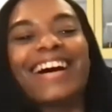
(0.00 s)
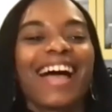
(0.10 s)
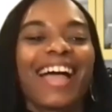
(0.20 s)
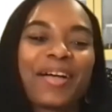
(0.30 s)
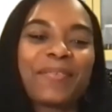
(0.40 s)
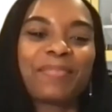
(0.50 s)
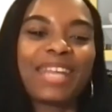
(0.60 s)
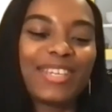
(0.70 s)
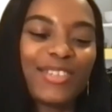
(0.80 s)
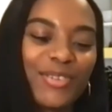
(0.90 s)
um, but
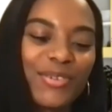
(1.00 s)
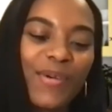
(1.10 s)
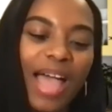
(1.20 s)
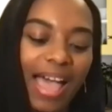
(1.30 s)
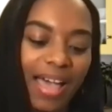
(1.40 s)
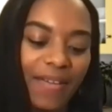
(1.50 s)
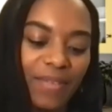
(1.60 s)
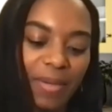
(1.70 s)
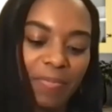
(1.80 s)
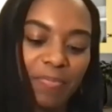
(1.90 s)
I do have
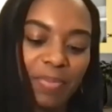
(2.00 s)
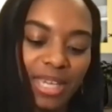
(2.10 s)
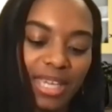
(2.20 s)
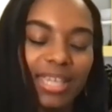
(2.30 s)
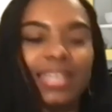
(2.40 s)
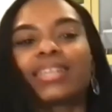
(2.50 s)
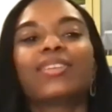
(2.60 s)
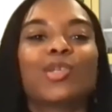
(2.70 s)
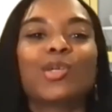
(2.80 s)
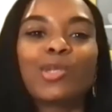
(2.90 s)
a big
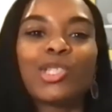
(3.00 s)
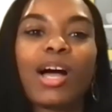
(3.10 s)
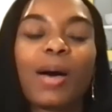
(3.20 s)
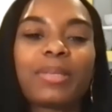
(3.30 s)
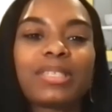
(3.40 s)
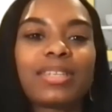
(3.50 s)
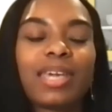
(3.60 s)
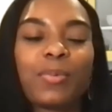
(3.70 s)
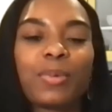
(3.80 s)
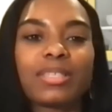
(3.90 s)
new job, and
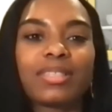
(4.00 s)
today was